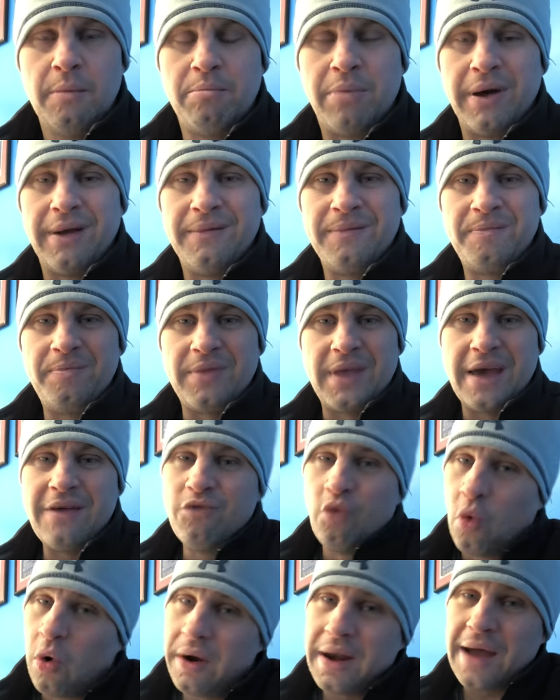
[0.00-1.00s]
but
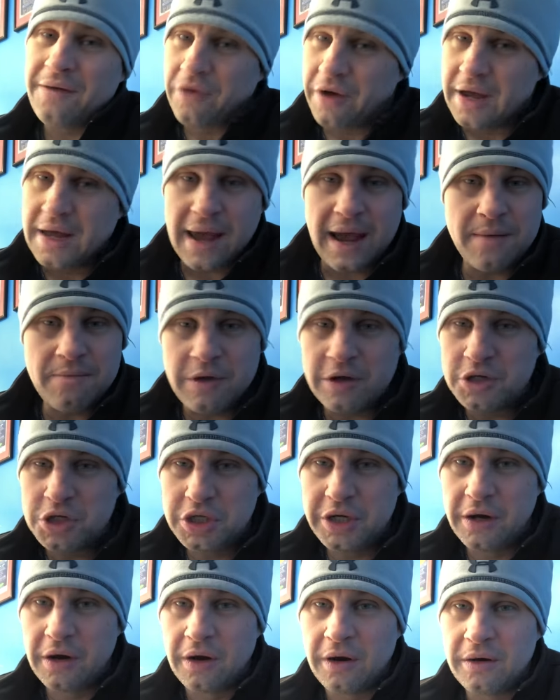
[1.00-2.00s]
they've won every game
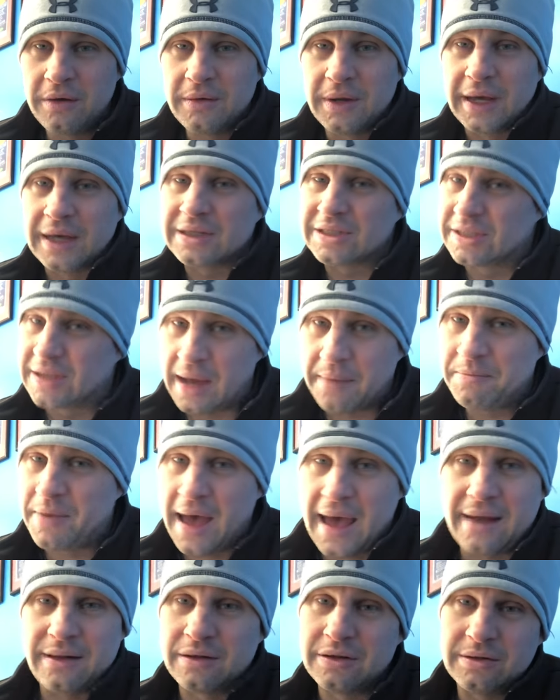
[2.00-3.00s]
this year except
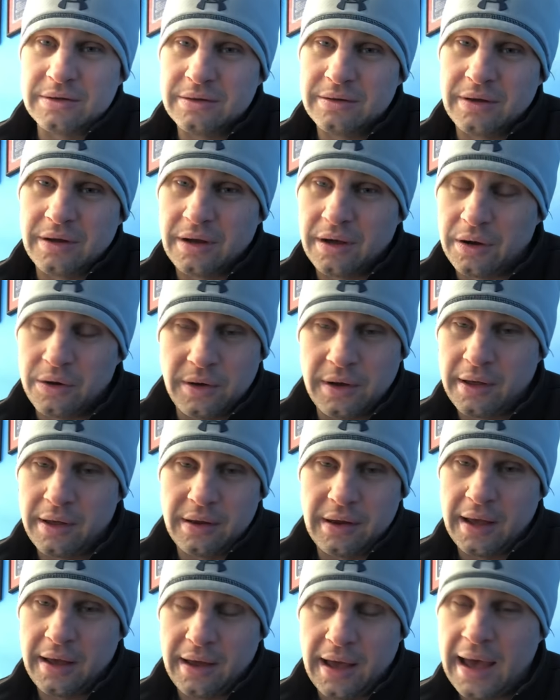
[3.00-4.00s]
at
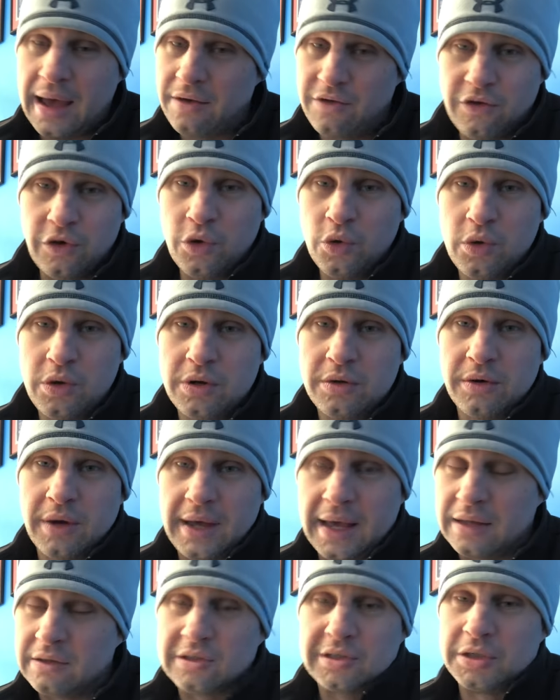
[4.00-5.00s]
Duke
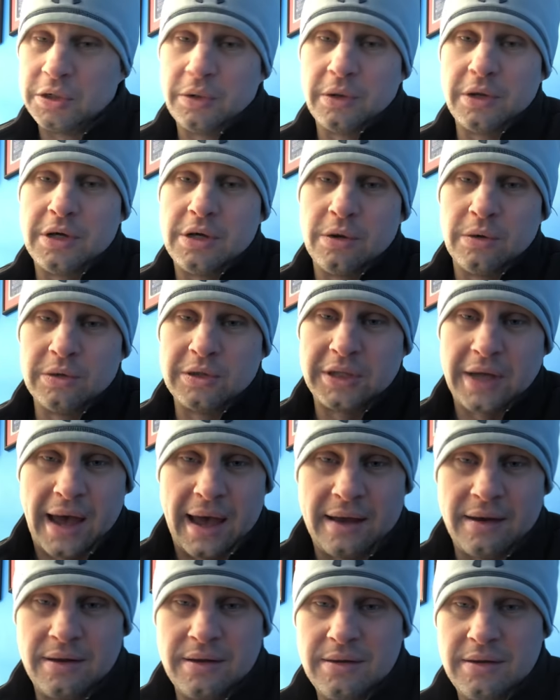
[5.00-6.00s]
against Syracuse
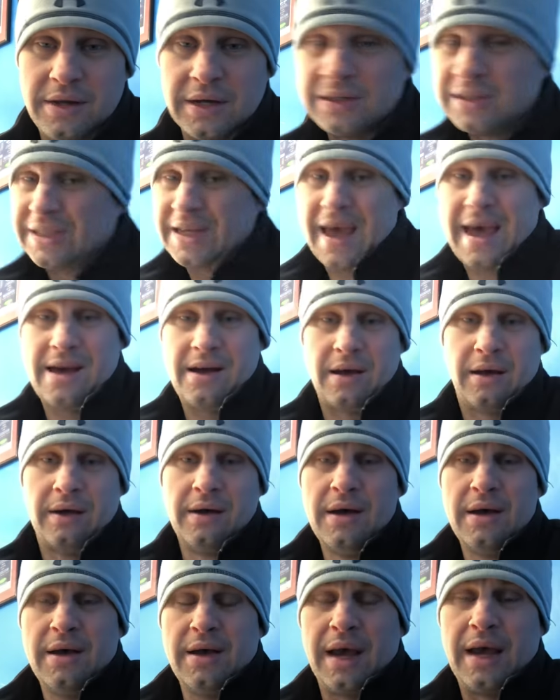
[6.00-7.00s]
and
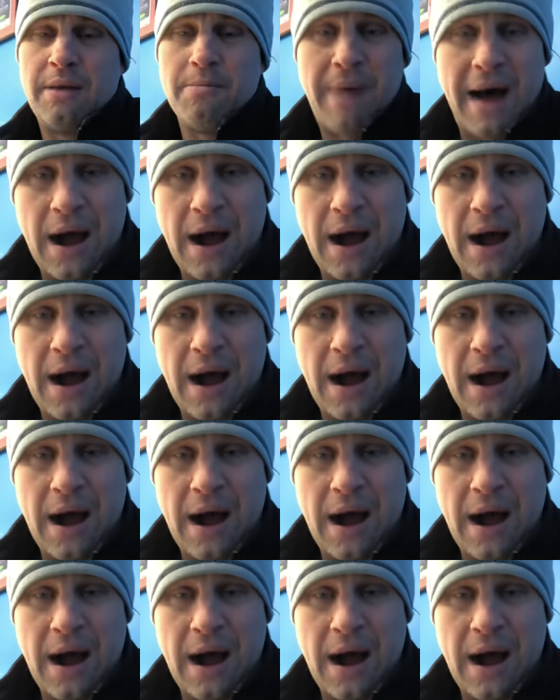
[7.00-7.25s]
Gonzaga in